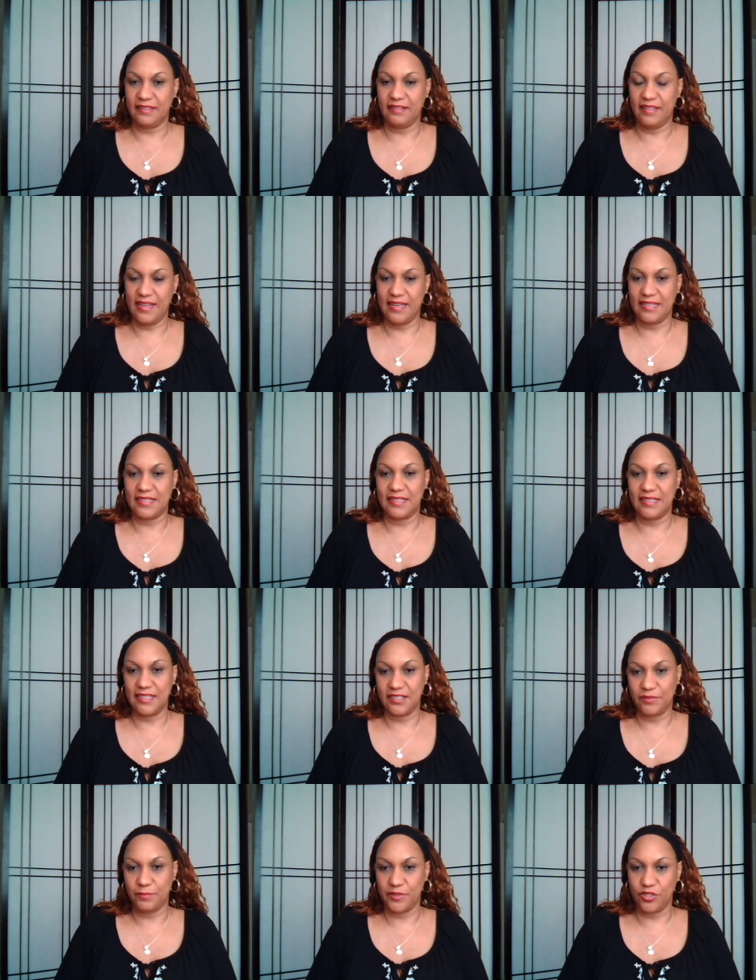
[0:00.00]
that
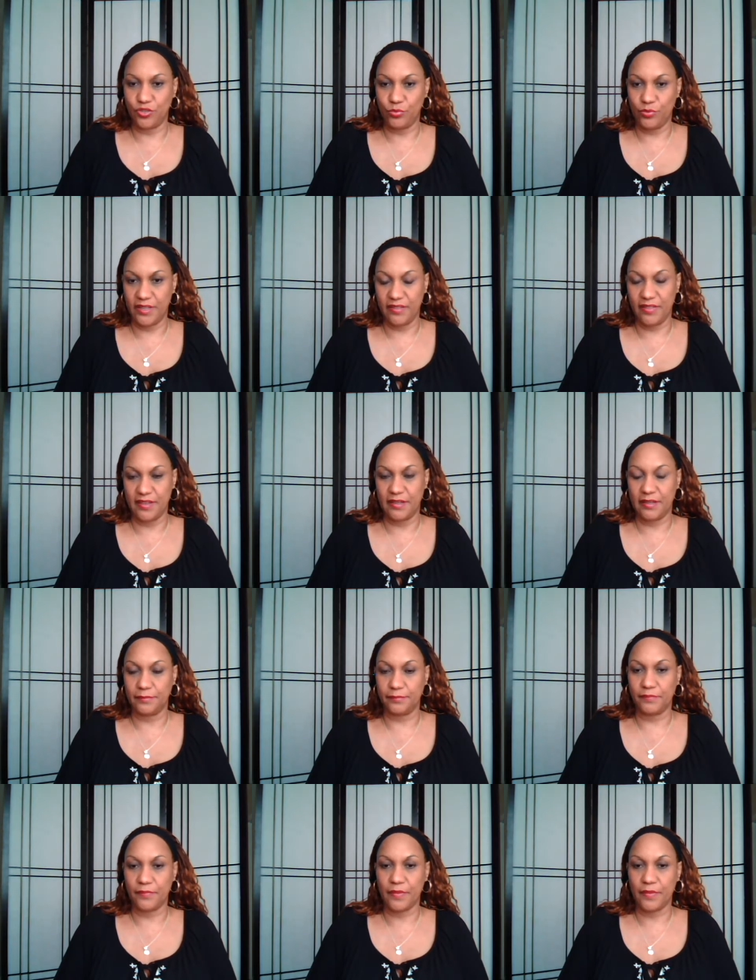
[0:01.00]
exists between them.